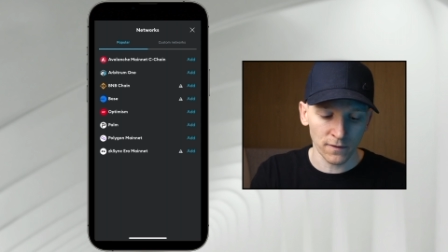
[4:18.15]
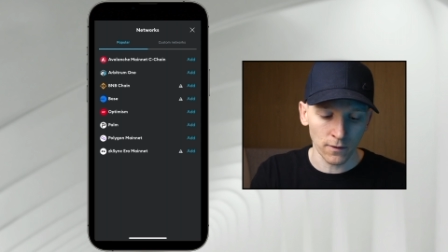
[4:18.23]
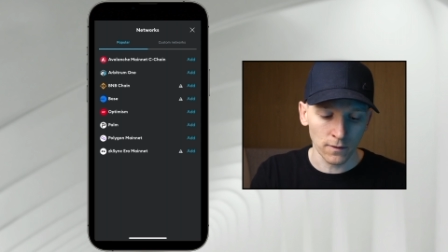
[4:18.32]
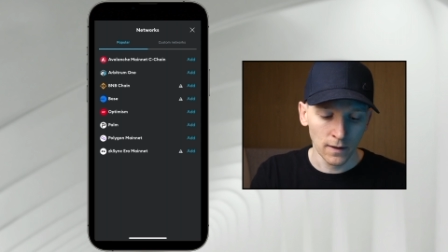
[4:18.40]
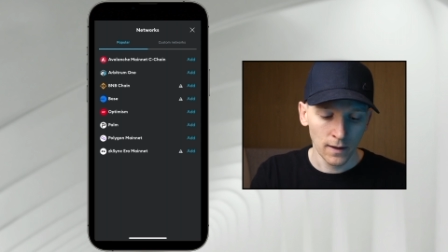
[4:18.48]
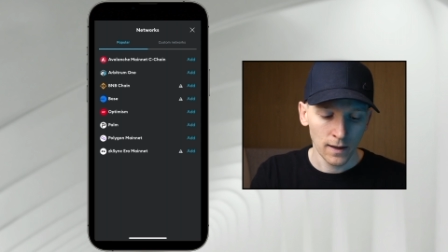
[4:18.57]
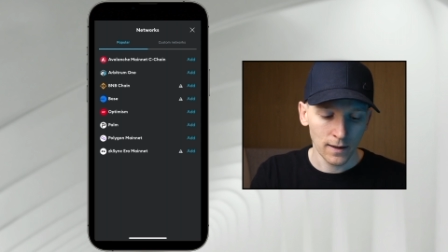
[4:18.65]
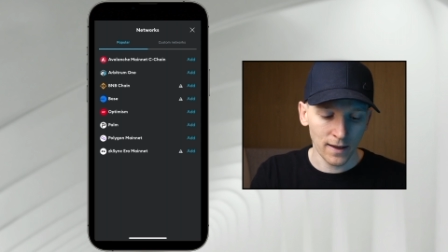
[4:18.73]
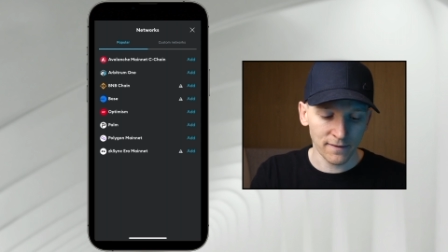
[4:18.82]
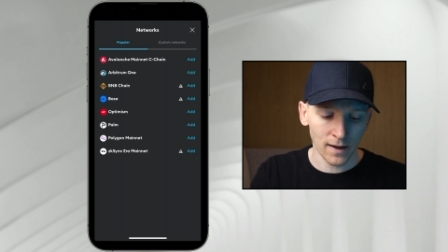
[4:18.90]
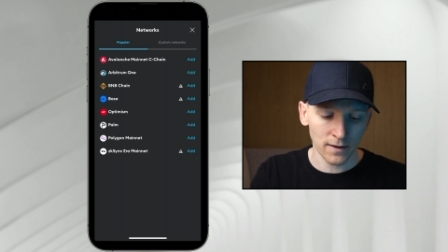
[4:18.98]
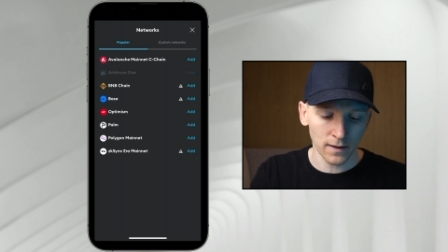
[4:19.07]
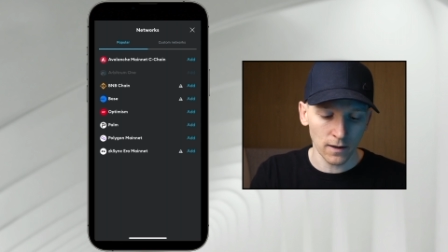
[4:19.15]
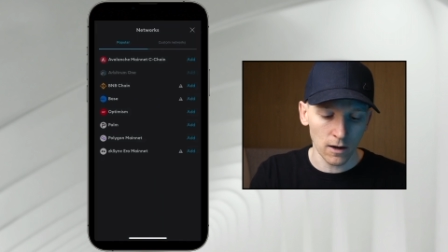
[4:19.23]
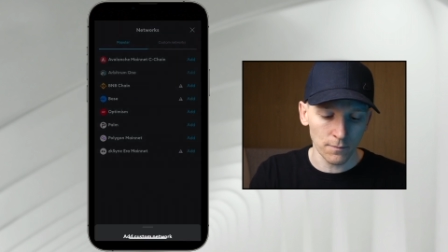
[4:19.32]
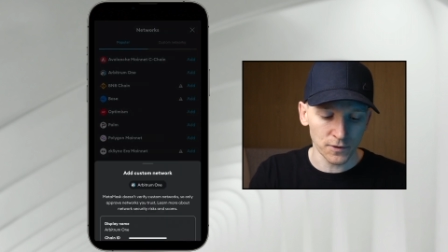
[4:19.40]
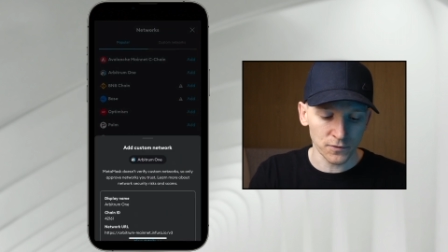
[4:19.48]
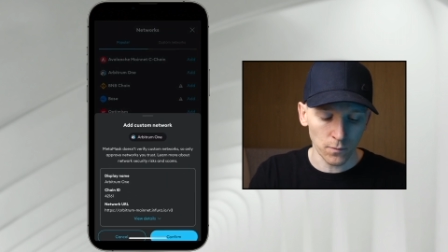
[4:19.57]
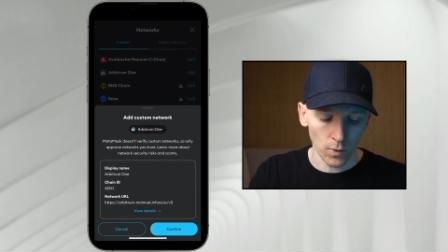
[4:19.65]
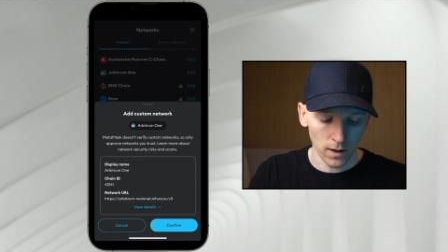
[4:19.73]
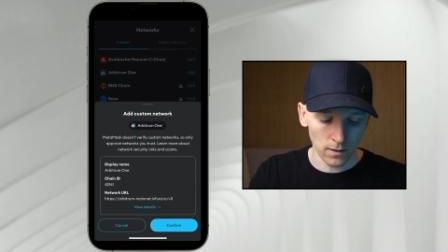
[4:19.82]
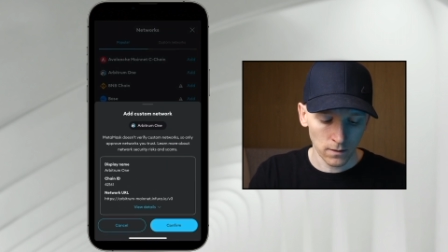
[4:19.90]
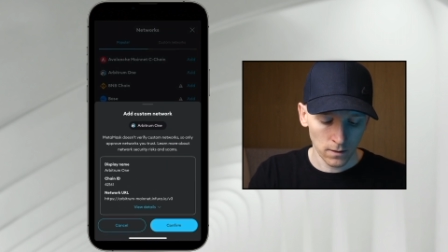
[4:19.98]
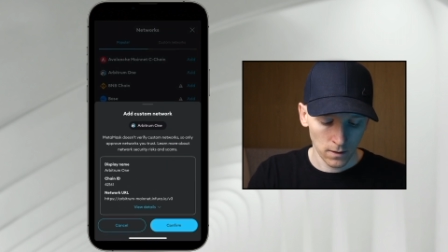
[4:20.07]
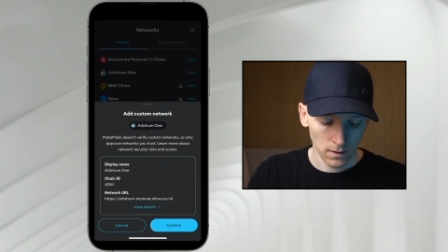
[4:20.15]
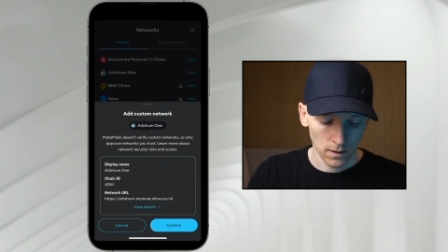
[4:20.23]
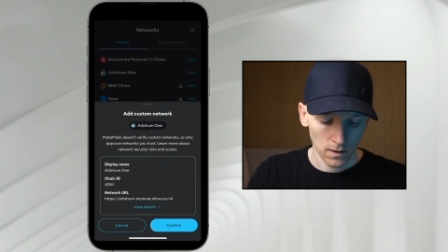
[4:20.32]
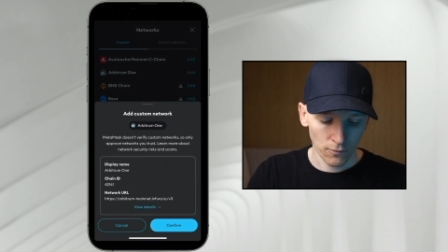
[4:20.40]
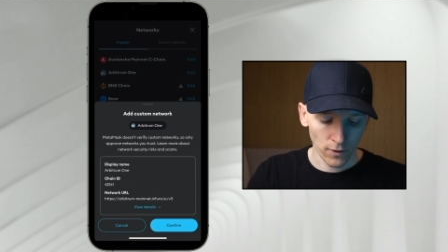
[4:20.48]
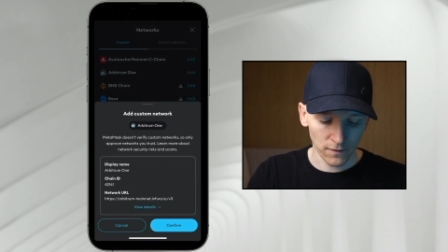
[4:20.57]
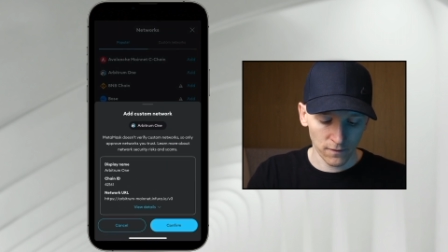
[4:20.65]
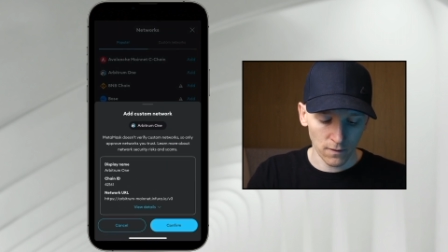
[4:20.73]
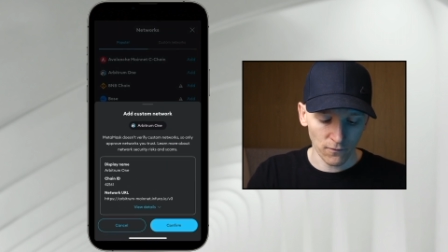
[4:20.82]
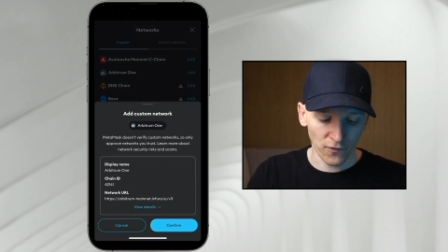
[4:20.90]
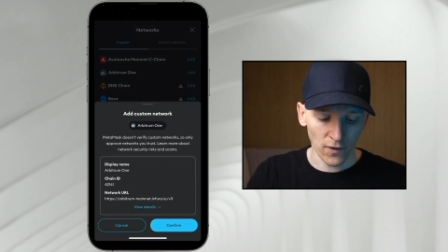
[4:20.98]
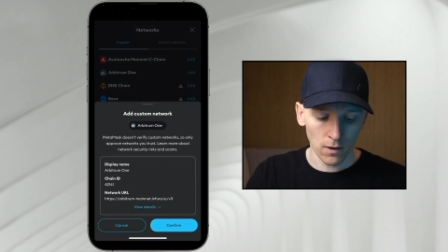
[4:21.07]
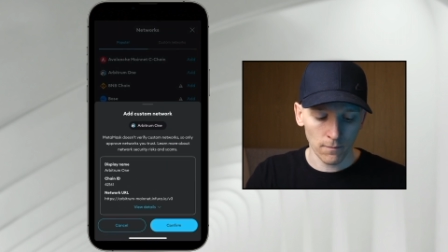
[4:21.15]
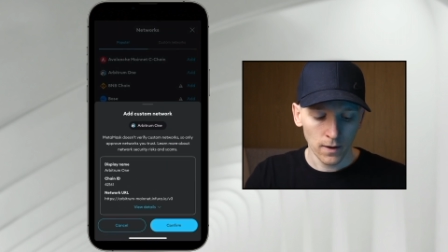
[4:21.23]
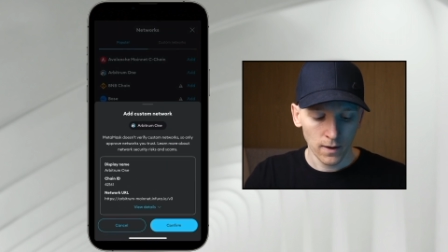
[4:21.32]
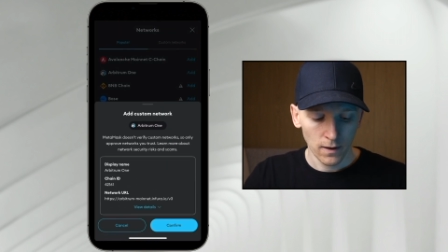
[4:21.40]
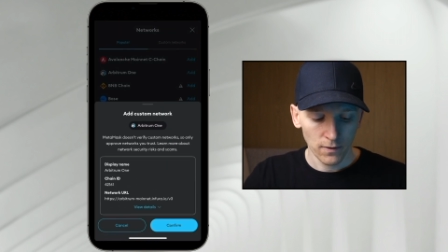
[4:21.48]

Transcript: So let's add in Arbitrum one, press confirm.